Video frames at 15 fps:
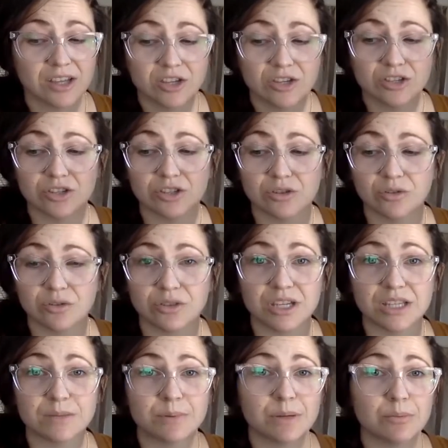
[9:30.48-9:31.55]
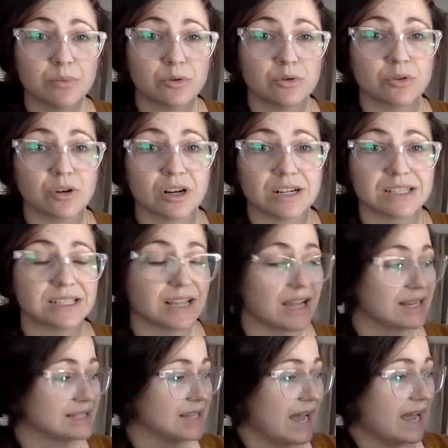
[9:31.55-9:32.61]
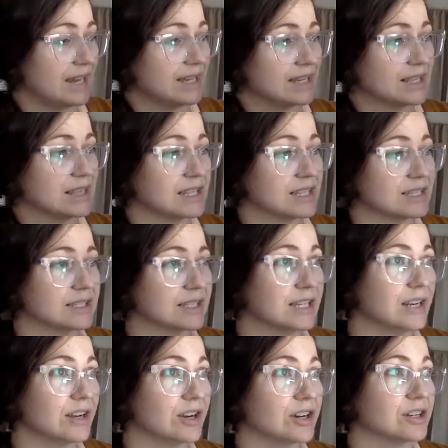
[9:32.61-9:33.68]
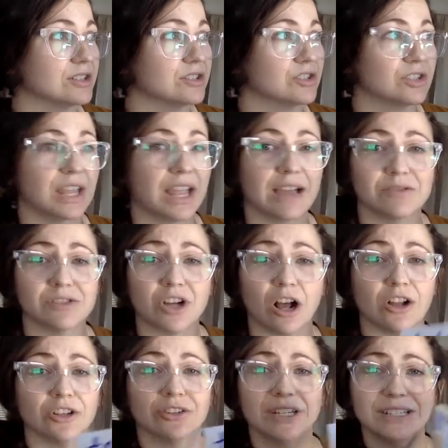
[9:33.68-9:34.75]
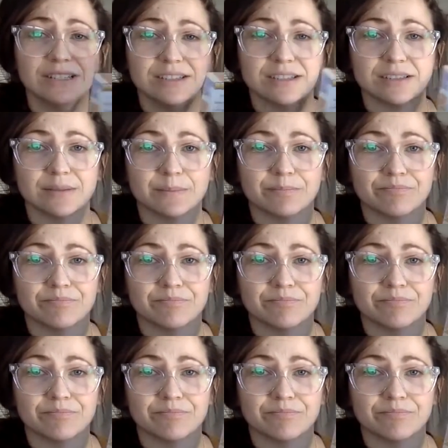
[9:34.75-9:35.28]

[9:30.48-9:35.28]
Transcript: So these people who are attacking these leaders, do they have tolerance?